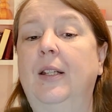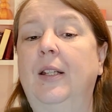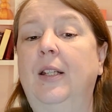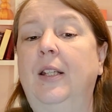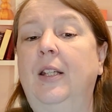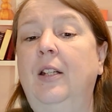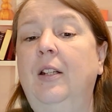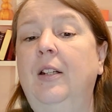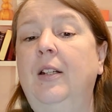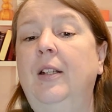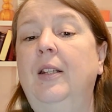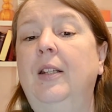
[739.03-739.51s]

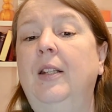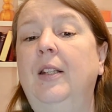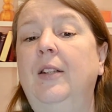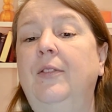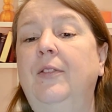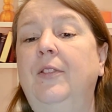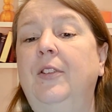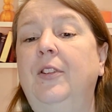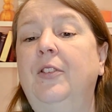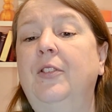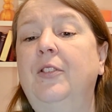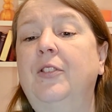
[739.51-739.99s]
Kirian
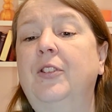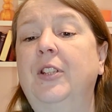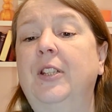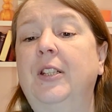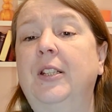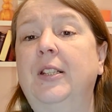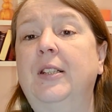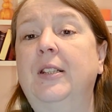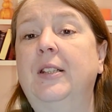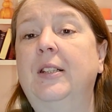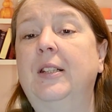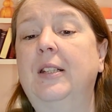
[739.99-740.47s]
lifted her
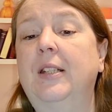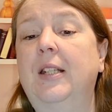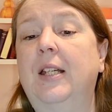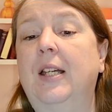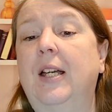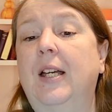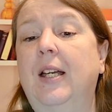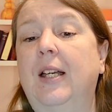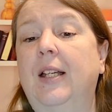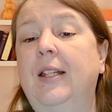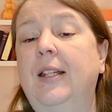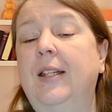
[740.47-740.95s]
chin
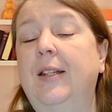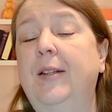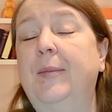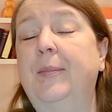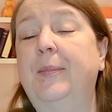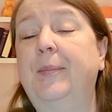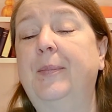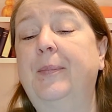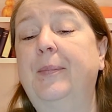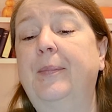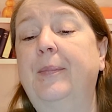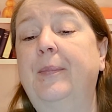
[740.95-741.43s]

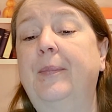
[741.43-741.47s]
again.